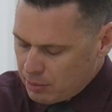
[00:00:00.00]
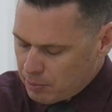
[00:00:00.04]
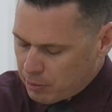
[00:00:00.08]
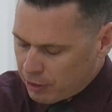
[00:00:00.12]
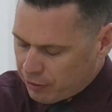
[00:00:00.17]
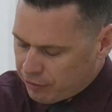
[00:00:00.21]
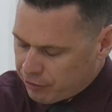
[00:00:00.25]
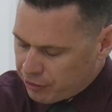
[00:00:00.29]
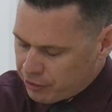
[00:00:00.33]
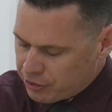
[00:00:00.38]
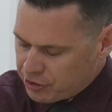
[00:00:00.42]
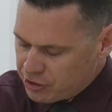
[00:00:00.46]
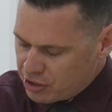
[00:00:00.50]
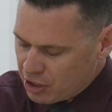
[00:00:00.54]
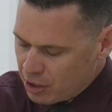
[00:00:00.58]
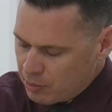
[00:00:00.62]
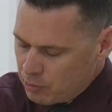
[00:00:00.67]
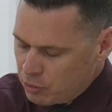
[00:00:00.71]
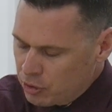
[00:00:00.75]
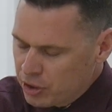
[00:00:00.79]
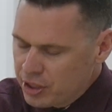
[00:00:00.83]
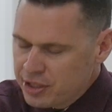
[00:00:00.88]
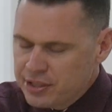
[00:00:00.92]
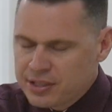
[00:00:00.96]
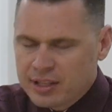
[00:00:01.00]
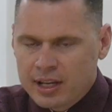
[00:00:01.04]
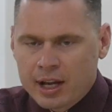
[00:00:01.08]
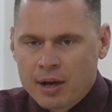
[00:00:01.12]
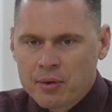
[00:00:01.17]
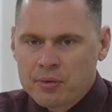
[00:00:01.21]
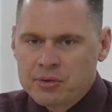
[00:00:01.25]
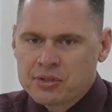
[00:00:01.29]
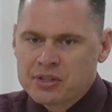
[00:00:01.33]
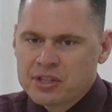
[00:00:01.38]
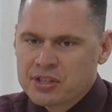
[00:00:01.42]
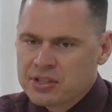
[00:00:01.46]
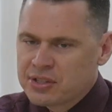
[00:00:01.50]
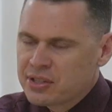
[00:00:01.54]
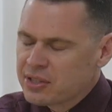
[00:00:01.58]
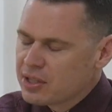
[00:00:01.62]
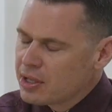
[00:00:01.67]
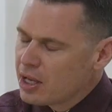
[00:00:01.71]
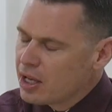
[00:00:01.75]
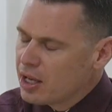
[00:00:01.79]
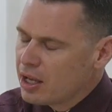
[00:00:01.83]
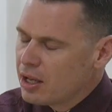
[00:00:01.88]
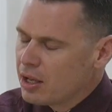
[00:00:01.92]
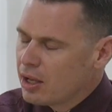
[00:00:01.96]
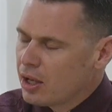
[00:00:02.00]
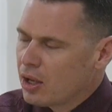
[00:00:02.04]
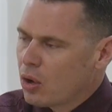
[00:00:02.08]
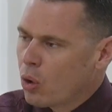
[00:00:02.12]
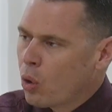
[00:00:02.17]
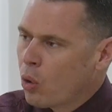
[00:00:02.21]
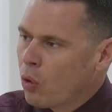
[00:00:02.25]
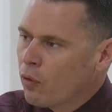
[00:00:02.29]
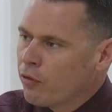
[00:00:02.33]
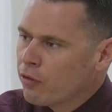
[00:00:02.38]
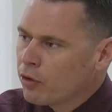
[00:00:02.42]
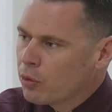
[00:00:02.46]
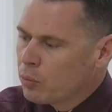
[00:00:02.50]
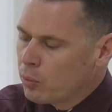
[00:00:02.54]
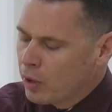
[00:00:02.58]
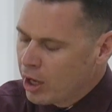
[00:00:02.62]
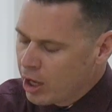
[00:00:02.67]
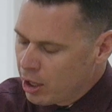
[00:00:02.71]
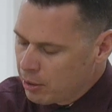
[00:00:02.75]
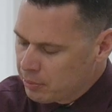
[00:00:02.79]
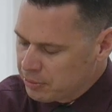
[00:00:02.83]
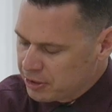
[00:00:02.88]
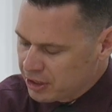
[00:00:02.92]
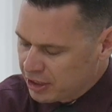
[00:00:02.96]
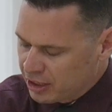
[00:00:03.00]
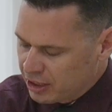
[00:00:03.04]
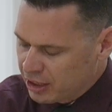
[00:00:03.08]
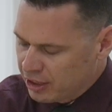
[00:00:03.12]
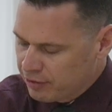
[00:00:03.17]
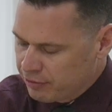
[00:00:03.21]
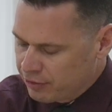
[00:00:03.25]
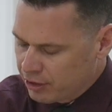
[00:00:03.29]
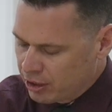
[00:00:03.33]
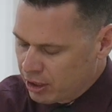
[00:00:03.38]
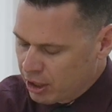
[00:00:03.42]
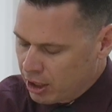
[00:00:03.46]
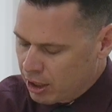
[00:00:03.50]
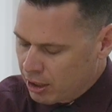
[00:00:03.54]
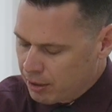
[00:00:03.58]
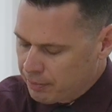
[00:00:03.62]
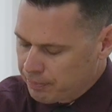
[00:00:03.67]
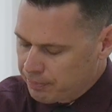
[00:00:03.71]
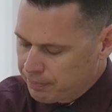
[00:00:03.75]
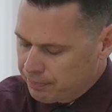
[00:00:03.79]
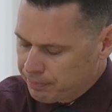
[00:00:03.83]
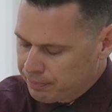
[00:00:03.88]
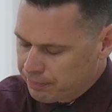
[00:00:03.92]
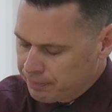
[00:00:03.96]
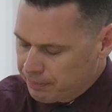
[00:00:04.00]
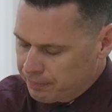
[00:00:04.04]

But for some reason, I was just overwhelmed and giving up.